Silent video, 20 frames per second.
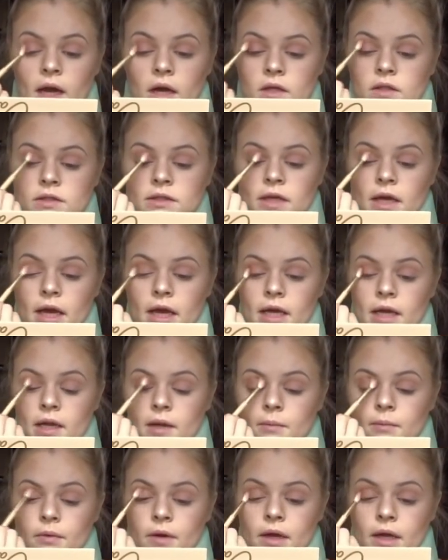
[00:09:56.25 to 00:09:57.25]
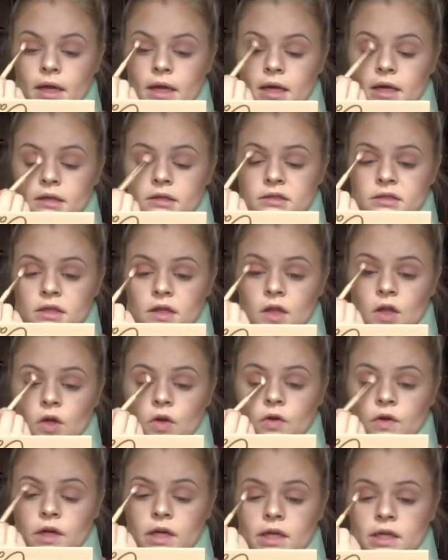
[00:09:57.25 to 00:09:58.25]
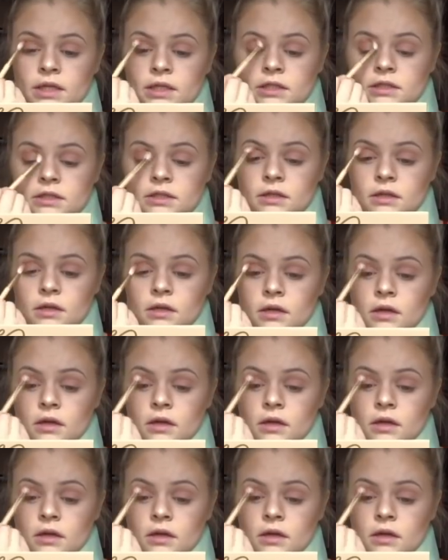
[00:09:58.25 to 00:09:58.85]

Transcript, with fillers: outside and bring it into the crease